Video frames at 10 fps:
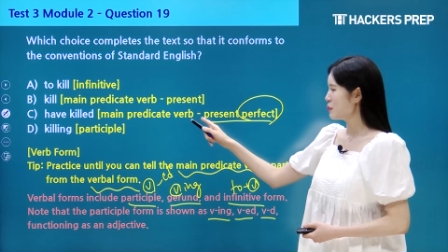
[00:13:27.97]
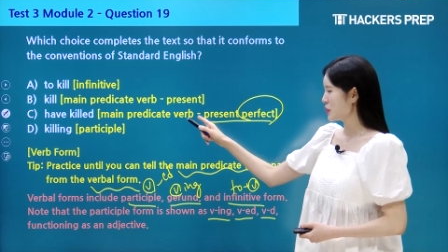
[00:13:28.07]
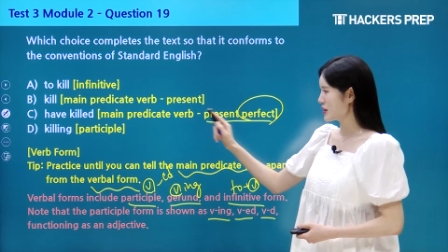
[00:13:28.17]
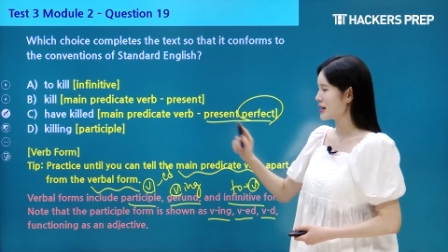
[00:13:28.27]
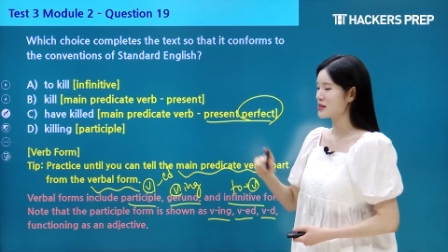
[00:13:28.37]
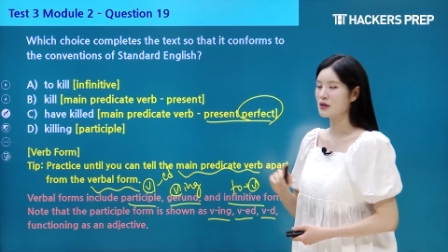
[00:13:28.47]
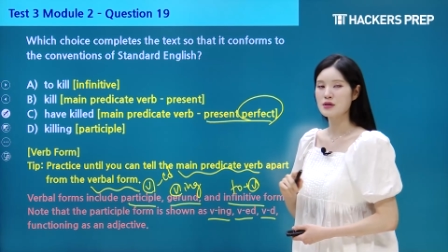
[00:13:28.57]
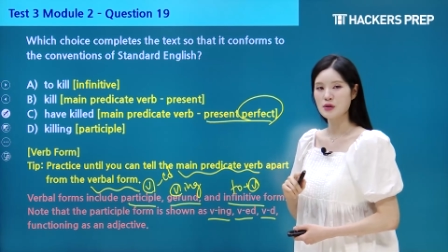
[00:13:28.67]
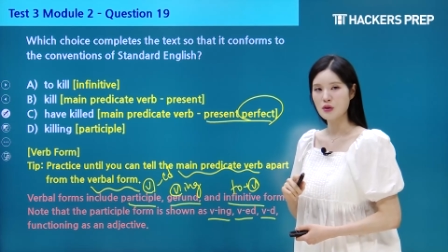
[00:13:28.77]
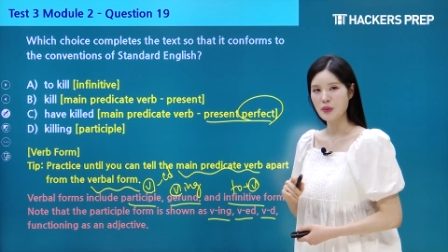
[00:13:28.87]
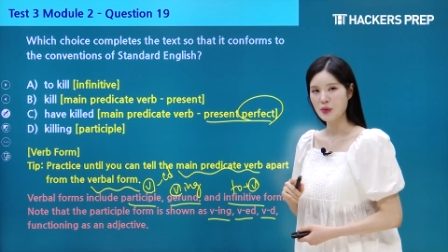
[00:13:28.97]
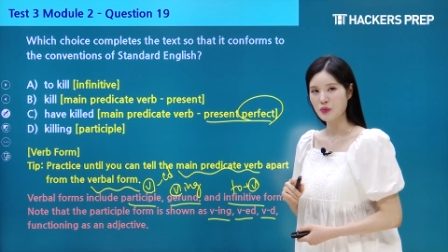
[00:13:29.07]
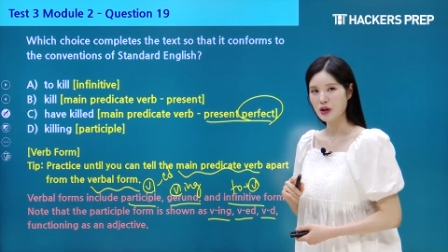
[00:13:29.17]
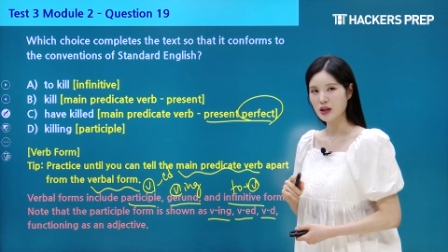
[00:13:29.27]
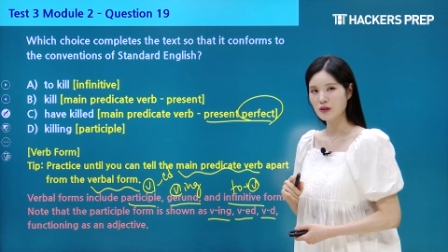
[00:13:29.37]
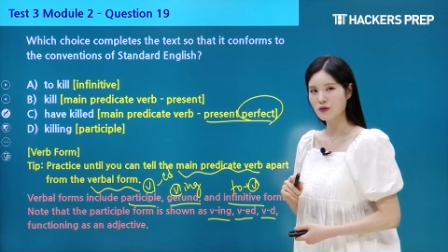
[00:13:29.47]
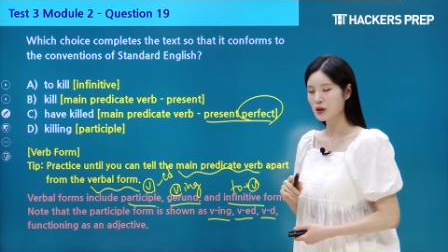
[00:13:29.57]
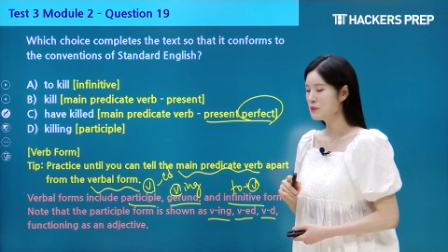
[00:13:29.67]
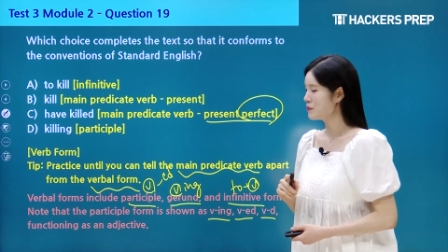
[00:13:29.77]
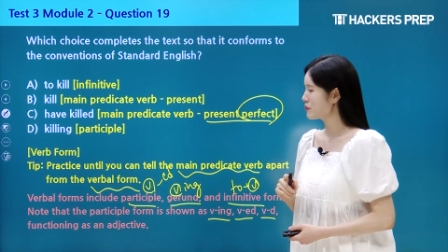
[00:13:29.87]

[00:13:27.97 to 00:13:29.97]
But that's also the main predicate verb.